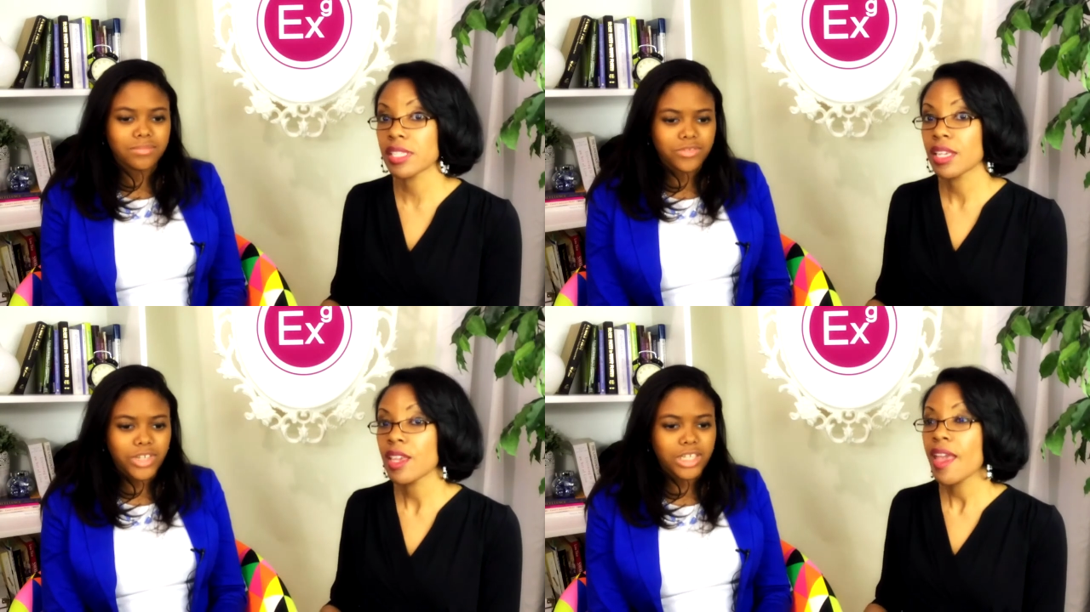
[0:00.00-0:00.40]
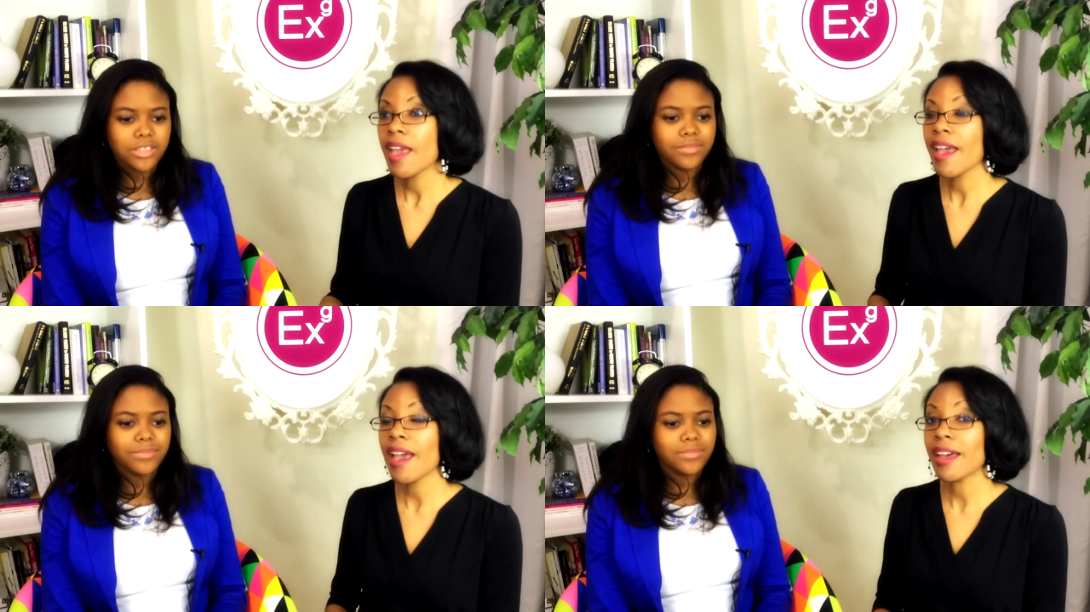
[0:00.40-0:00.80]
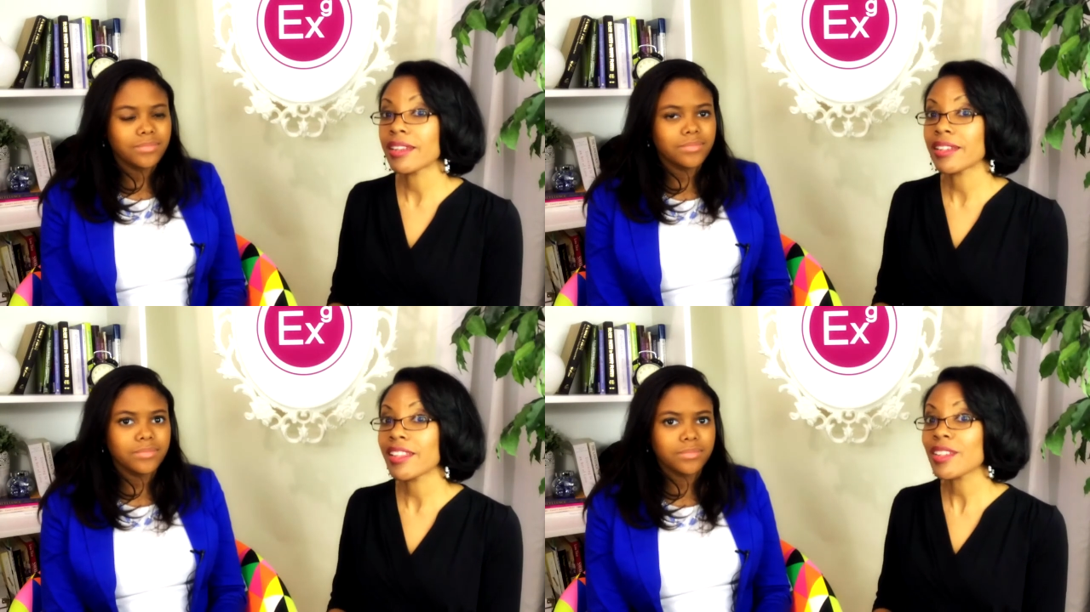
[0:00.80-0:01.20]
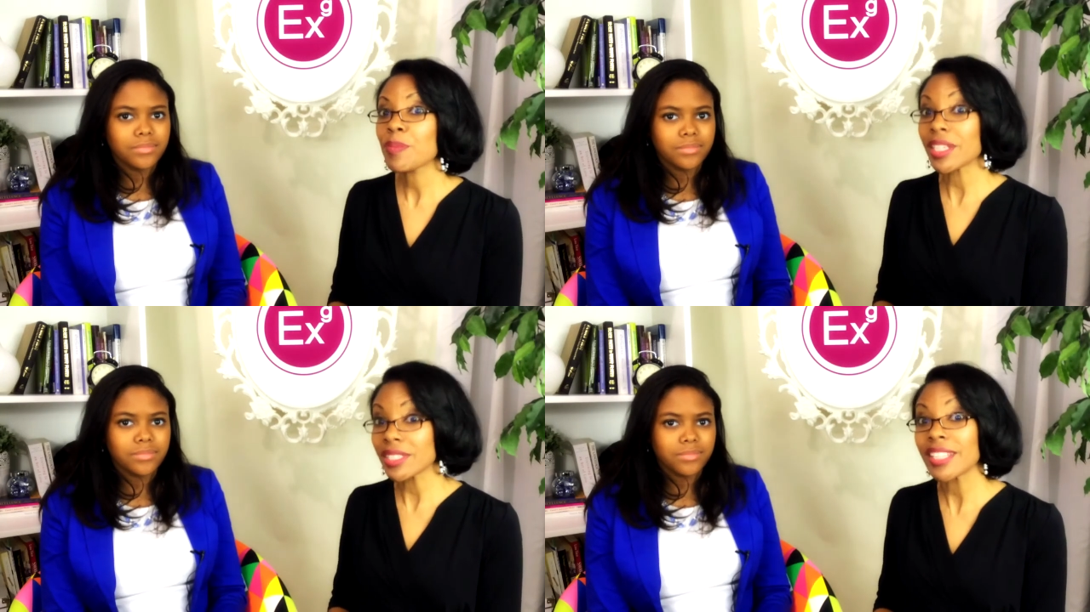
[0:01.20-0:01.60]
Speaker 1: Right.
Speaker 2: And
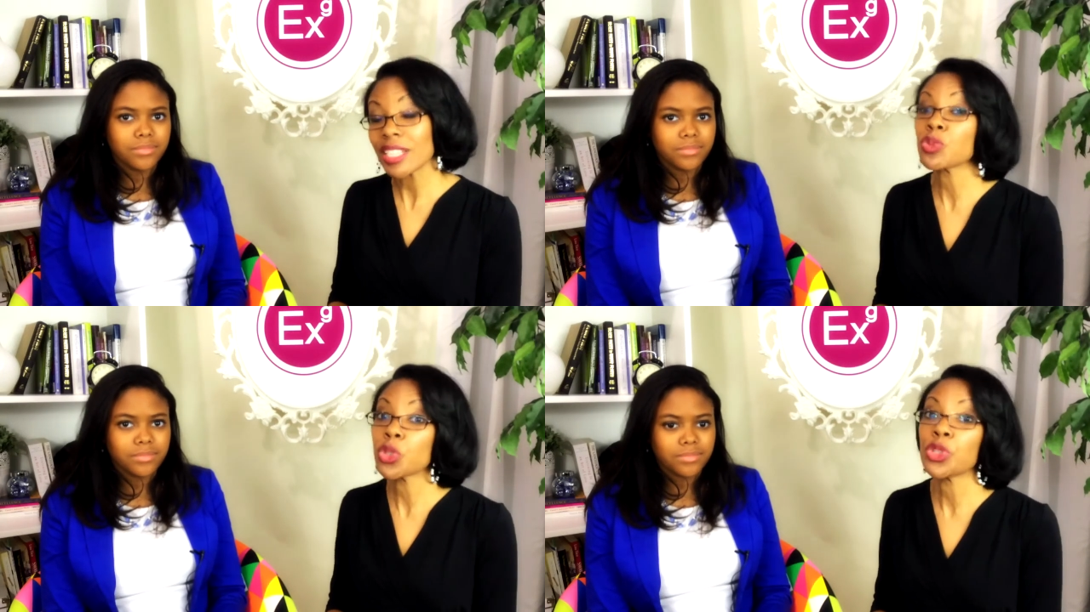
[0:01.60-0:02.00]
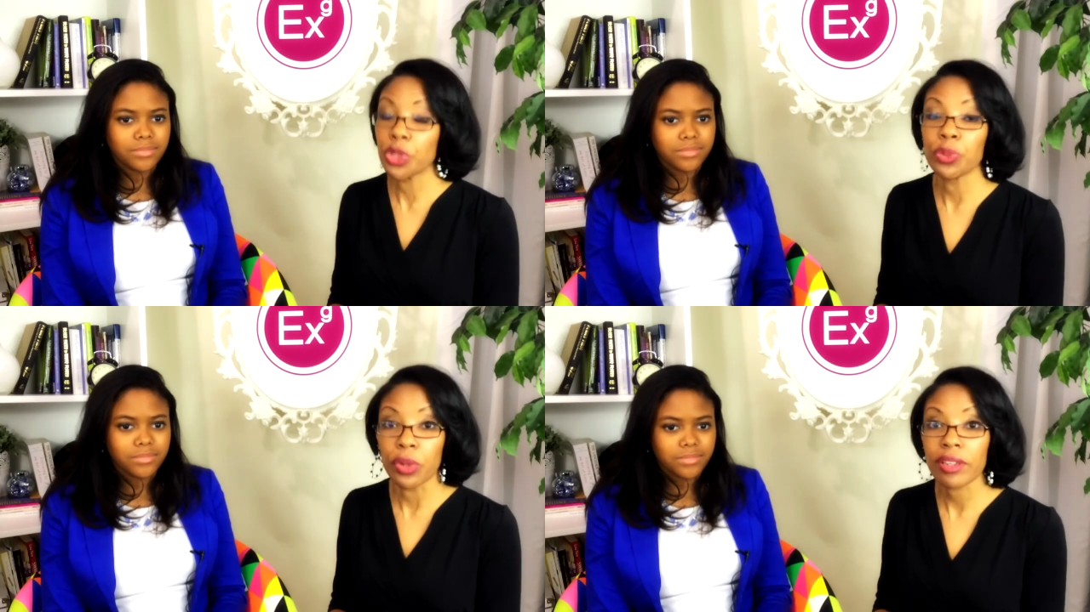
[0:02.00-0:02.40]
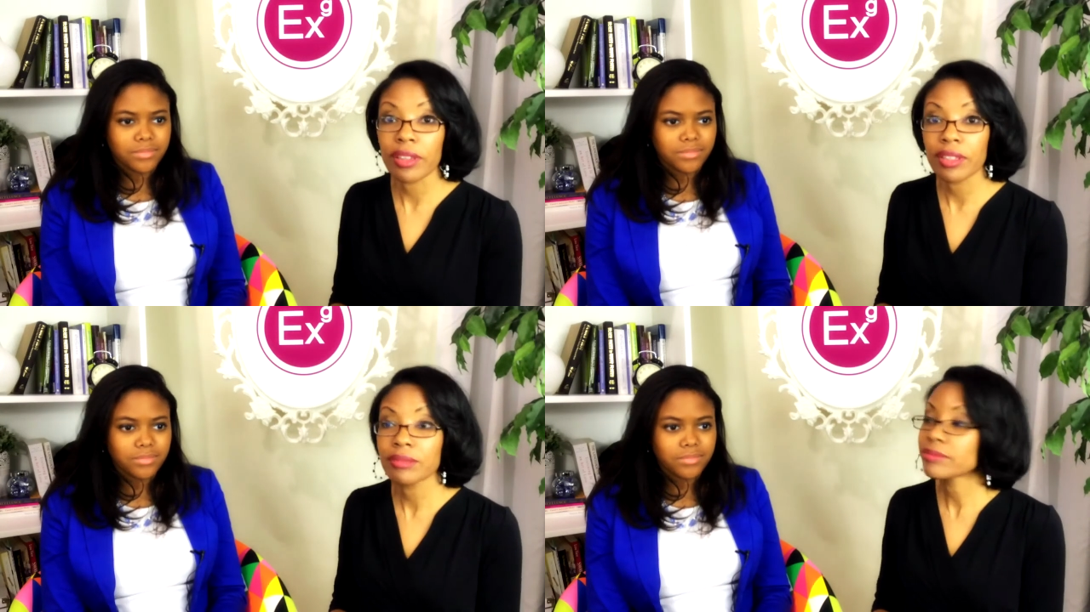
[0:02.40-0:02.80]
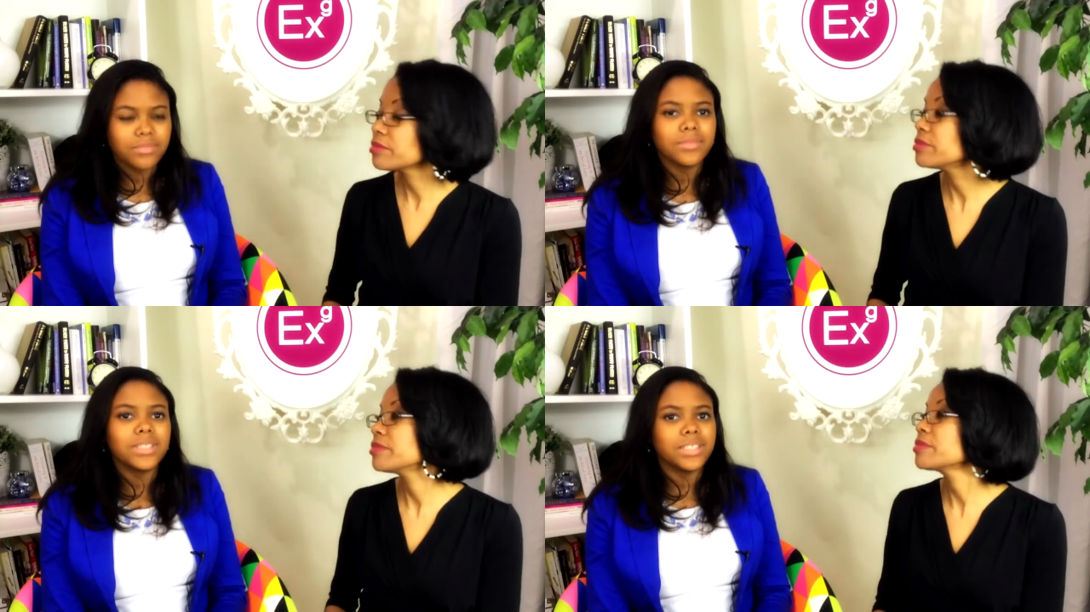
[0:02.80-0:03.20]
because that's what you're worth.
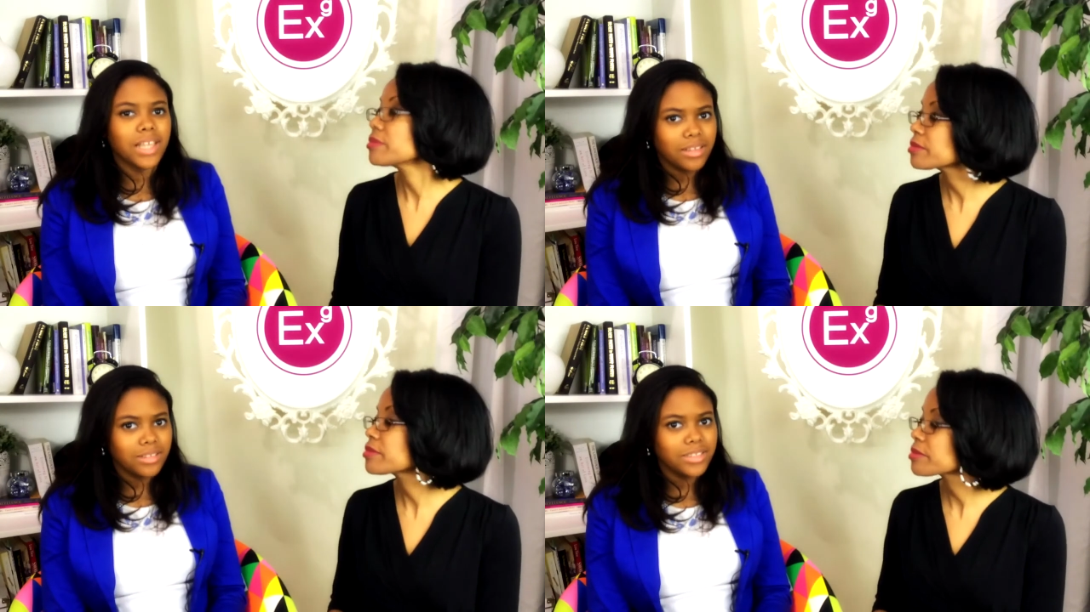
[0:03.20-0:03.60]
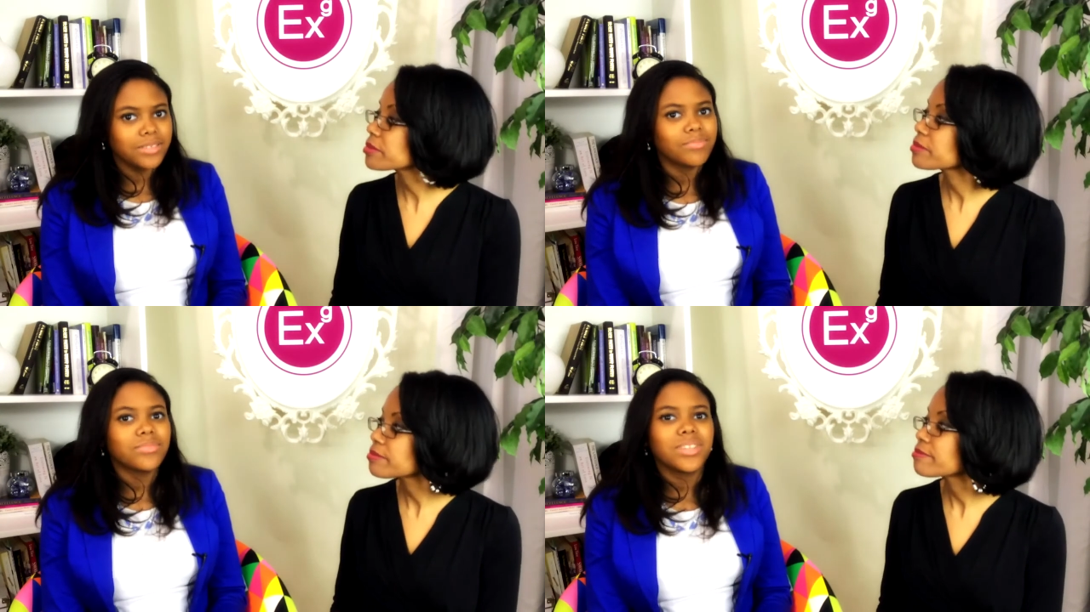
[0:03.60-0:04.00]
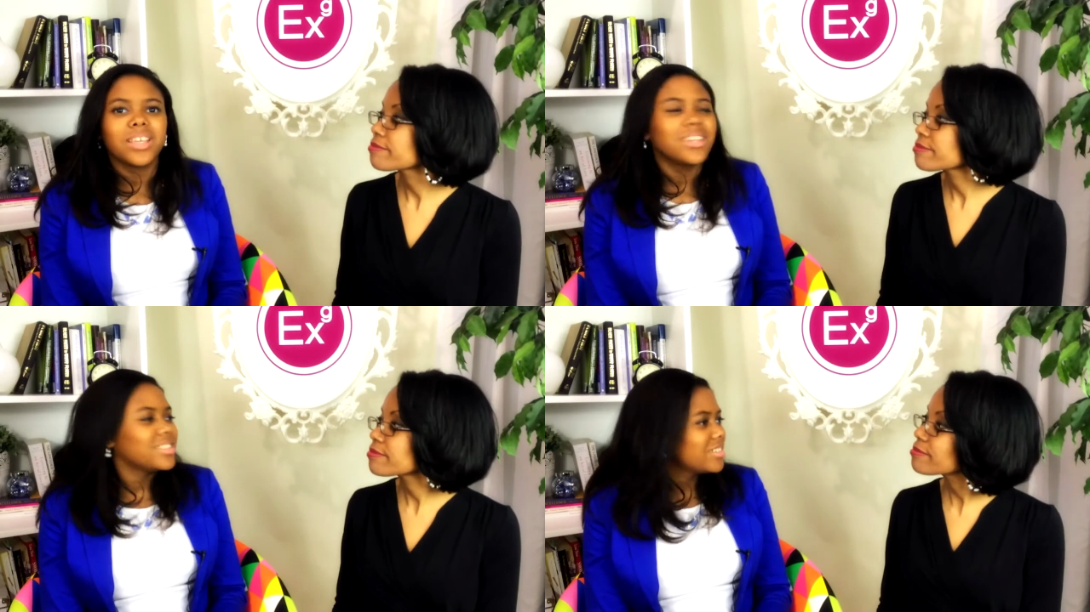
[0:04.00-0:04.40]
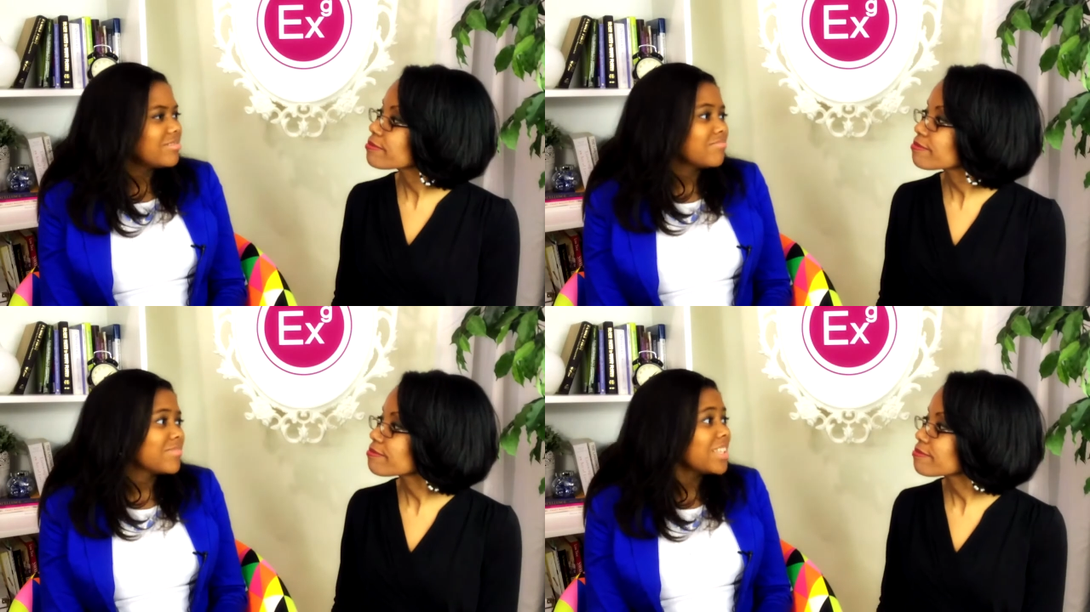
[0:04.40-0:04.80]
Speaker 1: Exactly. So
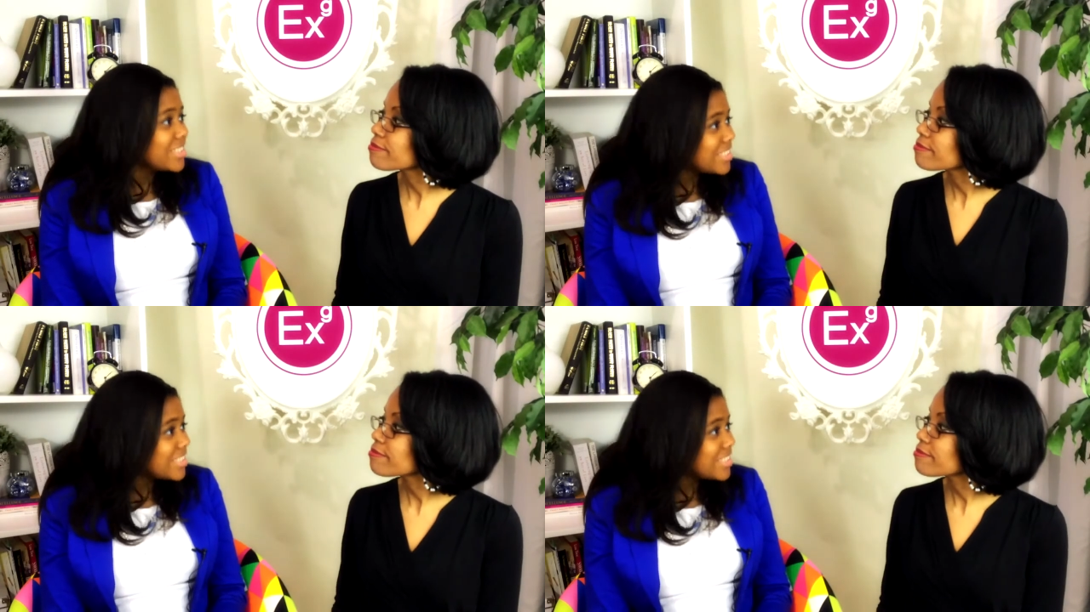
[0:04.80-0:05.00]
that's